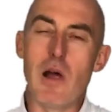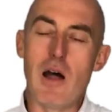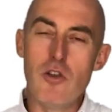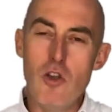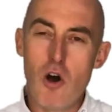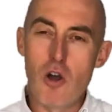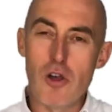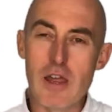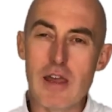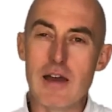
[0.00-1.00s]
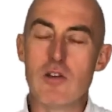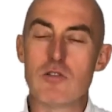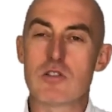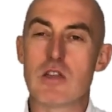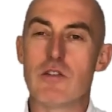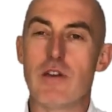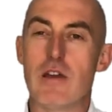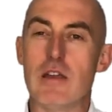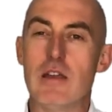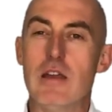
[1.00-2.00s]
are not looking at your
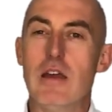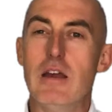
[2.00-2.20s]
CV.